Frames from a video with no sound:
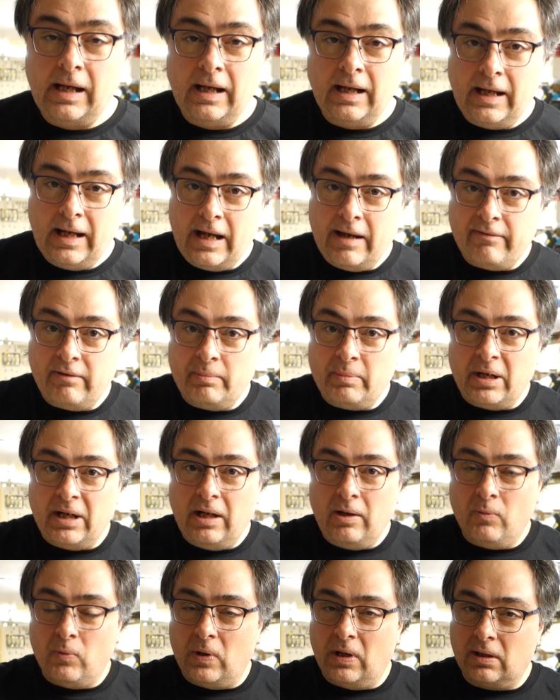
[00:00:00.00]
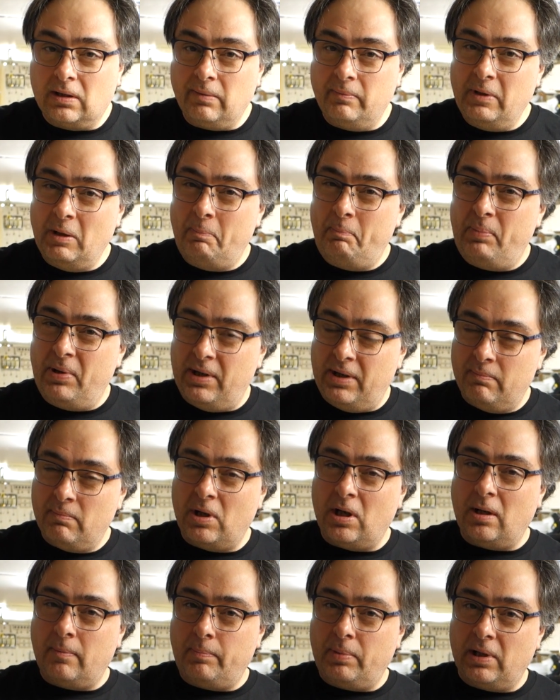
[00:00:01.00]
Hey everybody, welcome to
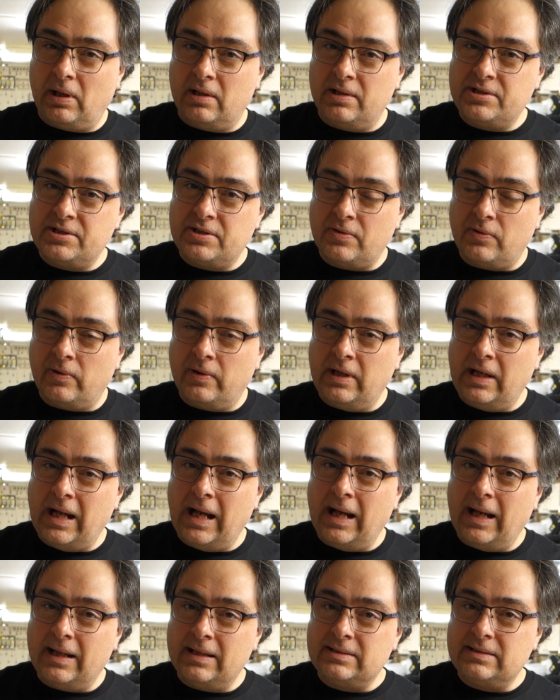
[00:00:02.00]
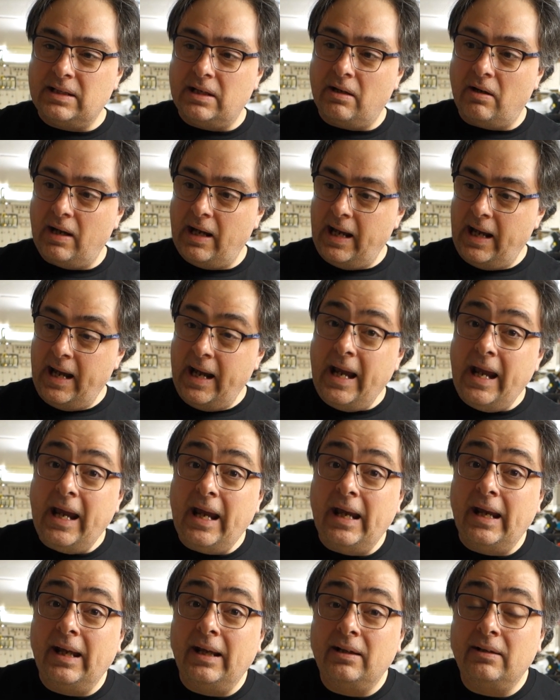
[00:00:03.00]
Pinball Parts or Not
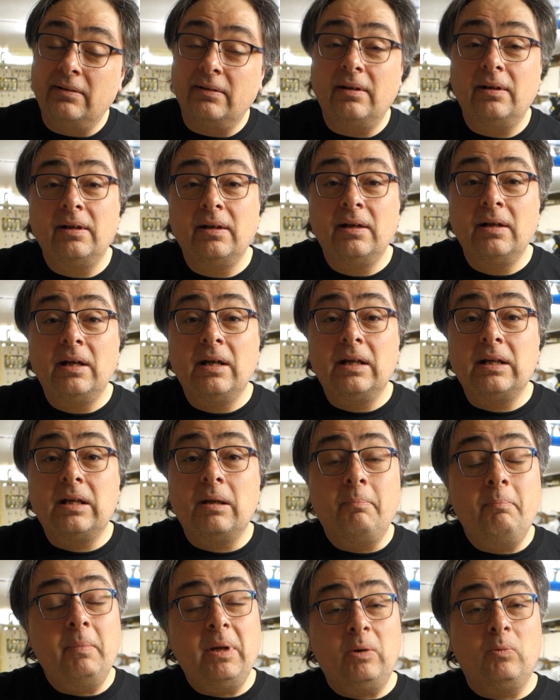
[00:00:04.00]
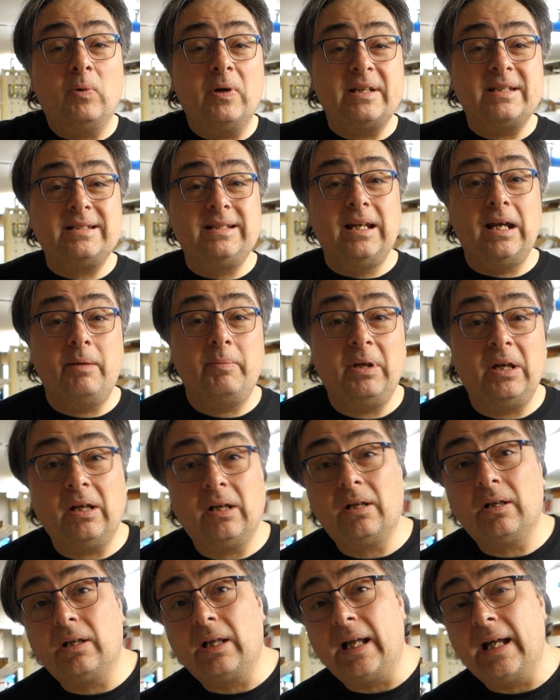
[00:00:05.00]
and the Midwest
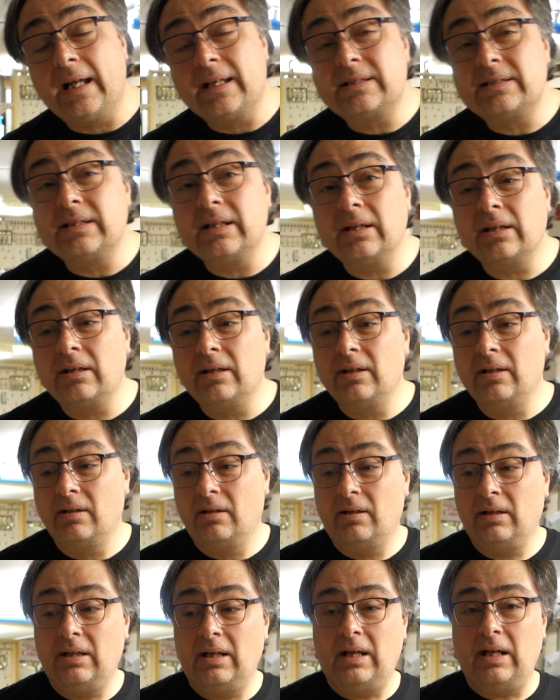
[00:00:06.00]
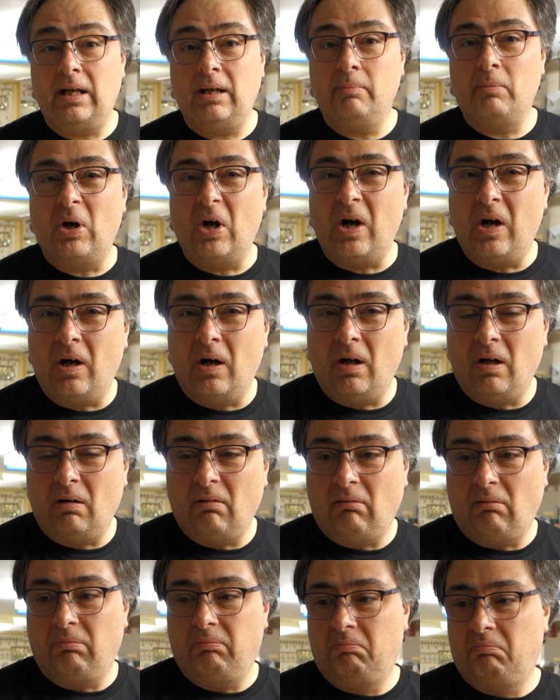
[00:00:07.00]
Gaming Classic Game
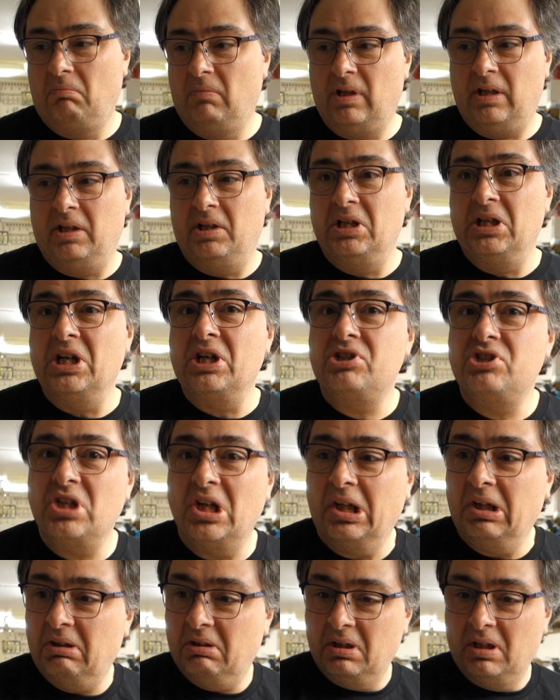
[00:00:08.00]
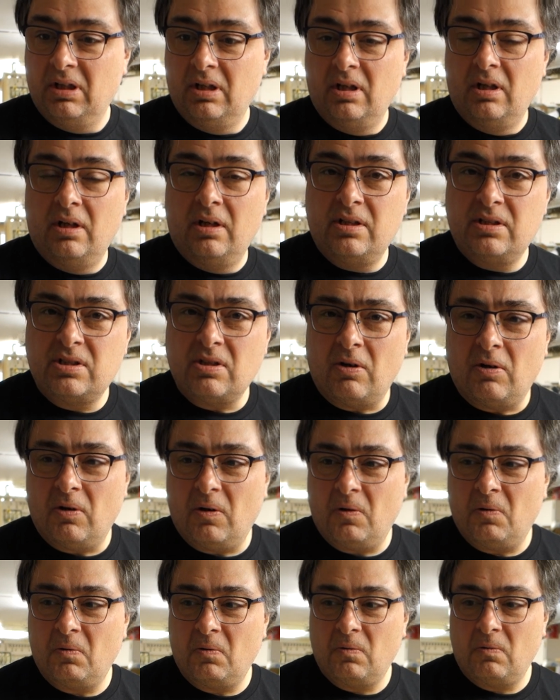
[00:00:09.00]
Hall Edition.
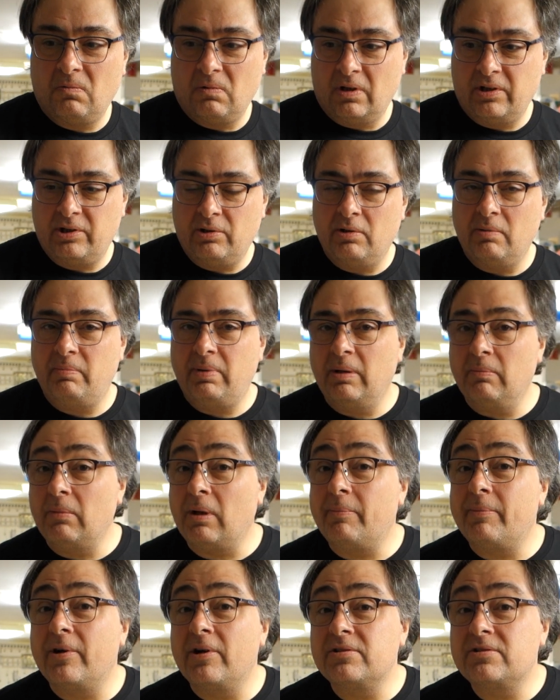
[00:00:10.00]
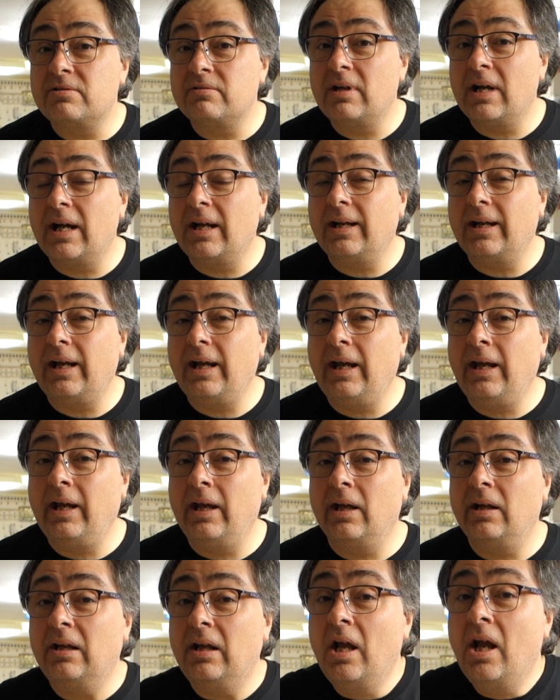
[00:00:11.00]
So we're doing Pinball Parts or Not
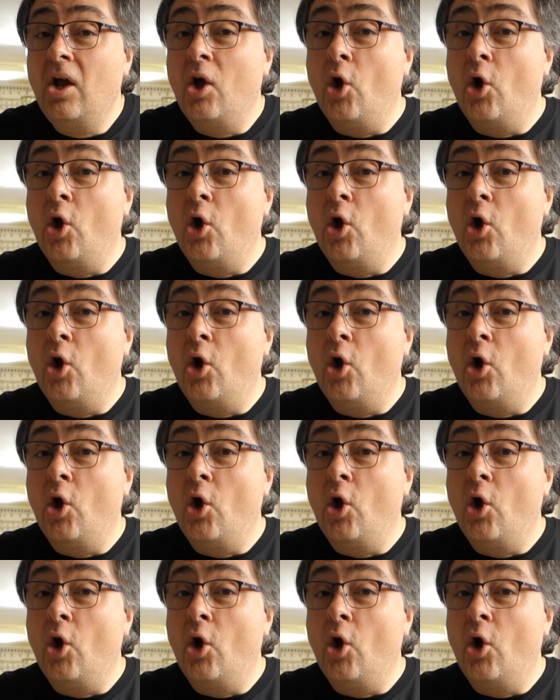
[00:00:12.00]
and